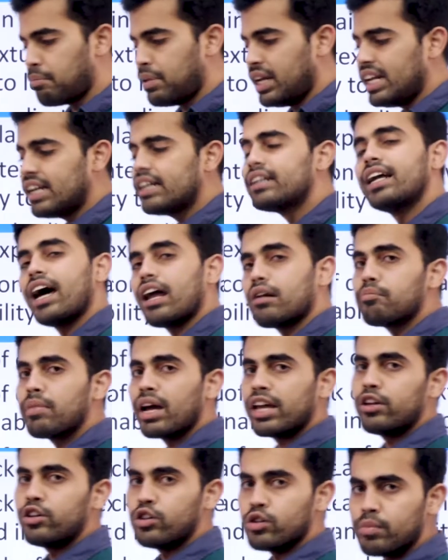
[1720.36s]
being done
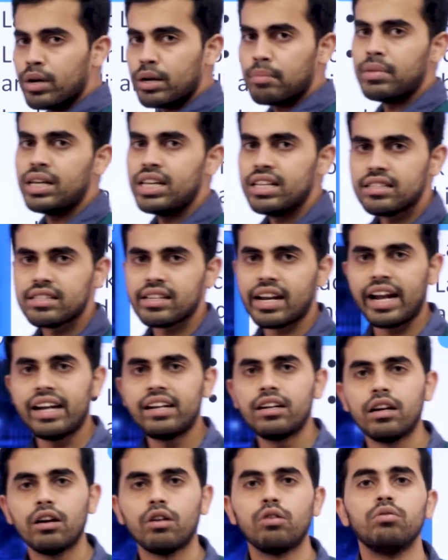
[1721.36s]
by human beings right
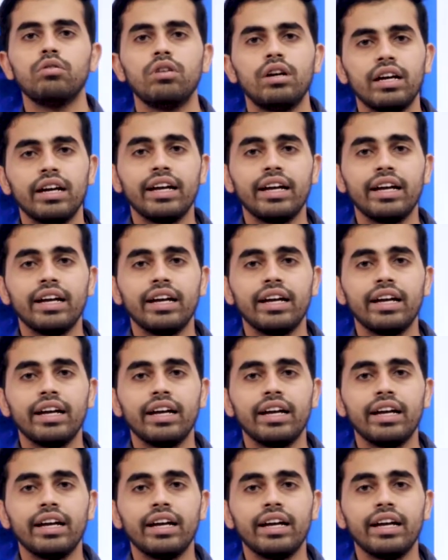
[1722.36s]
now